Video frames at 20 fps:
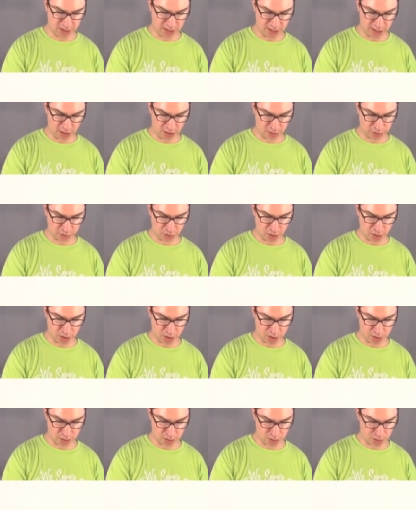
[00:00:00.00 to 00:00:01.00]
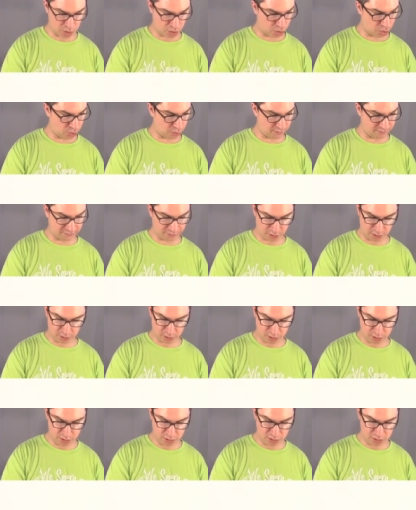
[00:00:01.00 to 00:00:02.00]
L naught over
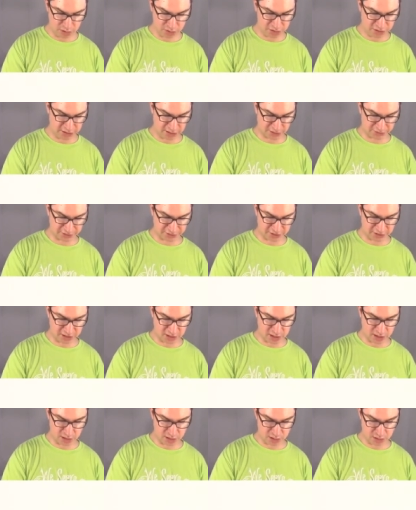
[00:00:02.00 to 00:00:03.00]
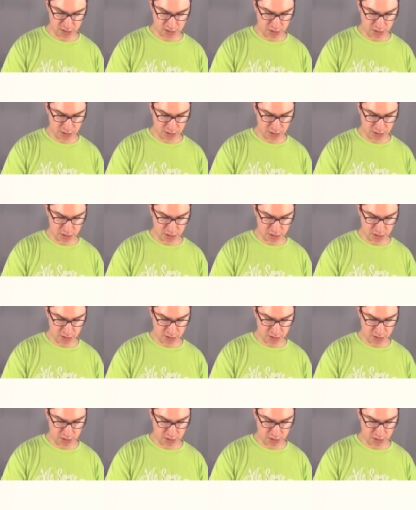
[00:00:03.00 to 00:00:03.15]
delta t